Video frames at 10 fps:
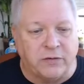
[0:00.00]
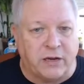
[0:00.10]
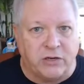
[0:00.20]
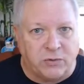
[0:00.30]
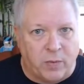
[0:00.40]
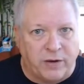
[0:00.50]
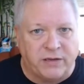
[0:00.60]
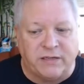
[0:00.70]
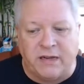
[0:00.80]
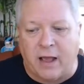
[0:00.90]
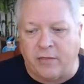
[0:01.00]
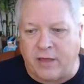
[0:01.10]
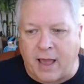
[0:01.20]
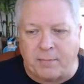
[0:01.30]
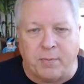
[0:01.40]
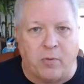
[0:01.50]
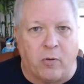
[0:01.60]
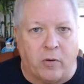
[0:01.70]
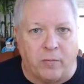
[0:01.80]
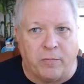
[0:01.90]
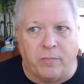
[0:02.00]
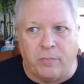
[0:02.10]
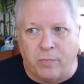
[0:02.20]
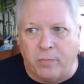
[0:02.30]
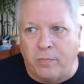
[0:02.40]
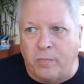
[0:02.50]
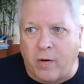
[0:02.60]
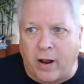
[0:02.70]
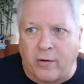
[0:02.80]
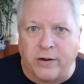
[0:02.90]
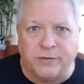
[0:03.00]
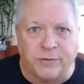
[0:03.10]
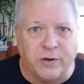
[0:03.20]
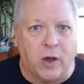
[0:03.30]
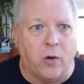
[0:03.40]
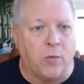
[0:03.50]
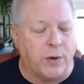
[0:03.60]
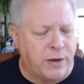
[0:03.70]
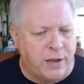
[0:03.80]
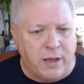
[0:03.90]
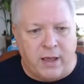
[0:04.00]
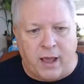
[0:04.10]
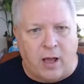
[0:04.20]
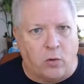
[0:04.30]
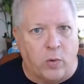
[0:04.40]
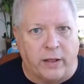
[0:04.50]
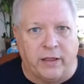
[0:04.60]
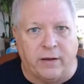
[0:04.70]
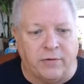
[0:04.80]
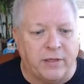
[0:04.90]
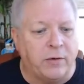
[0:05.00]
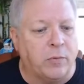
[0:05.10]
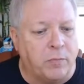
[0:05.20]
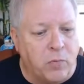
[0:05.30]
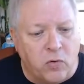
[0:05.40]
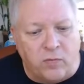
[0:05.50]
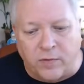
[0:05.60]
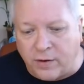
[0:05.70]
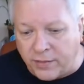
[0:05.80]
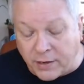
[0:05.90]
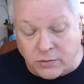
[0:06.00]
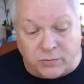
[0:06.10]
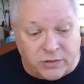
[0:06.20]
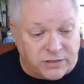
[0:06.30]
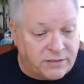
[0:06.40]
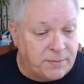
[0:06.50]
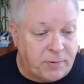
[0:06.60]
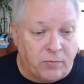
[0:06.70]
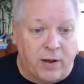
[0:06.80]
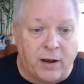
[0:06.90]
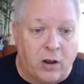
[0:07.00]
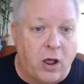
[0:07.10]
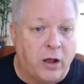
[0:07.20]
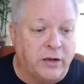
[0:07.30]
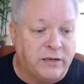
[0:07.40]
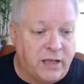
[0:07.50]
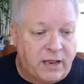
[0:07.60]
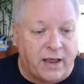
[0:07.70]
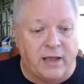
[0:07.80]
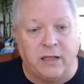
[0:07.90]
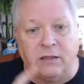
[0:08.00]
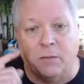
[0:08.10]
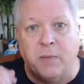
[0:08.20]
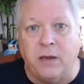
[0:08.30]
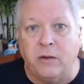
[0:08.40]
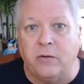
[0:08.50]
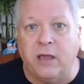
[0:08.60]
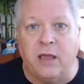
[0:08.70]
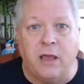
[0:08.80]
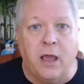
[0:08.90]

I just wanted to see how the copy progress would go and how quickly everything would move, and things were just zipping right along until I hit the menu key